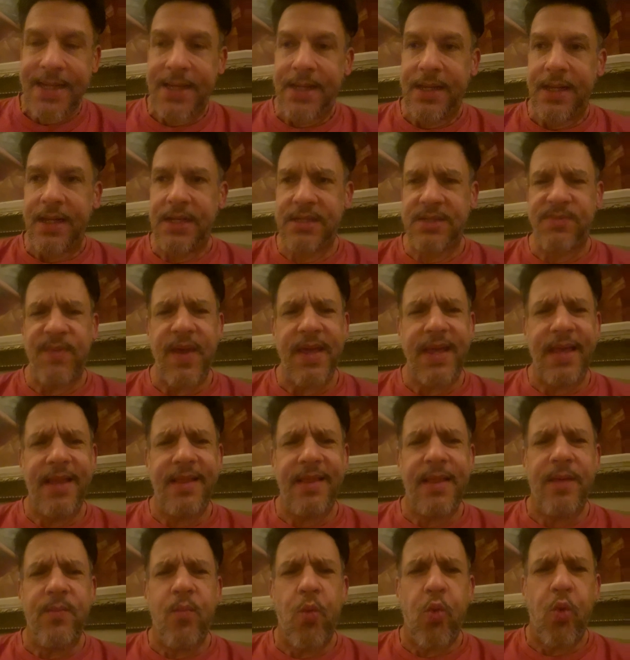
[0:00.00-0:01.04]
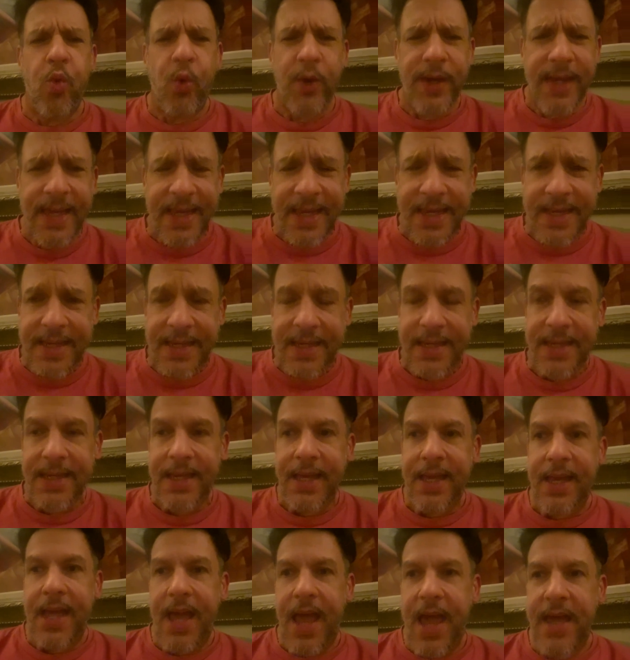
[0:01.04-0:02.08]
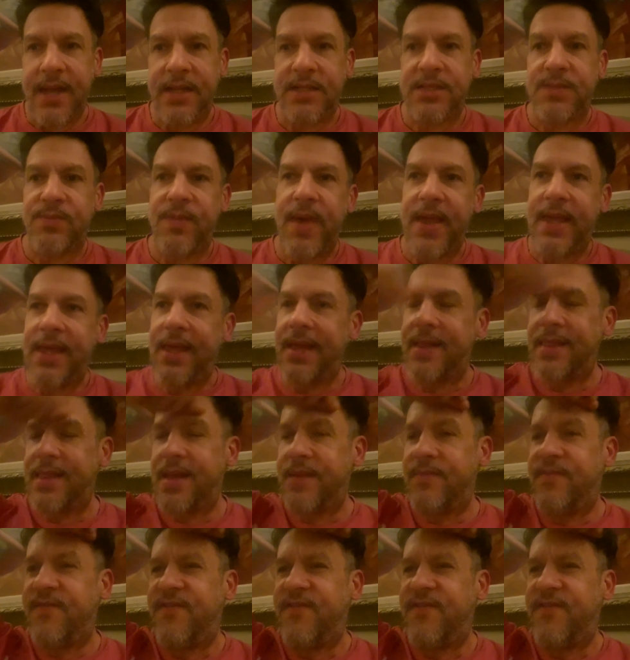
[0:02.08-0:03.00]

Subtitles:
It's making them weak. And it's making them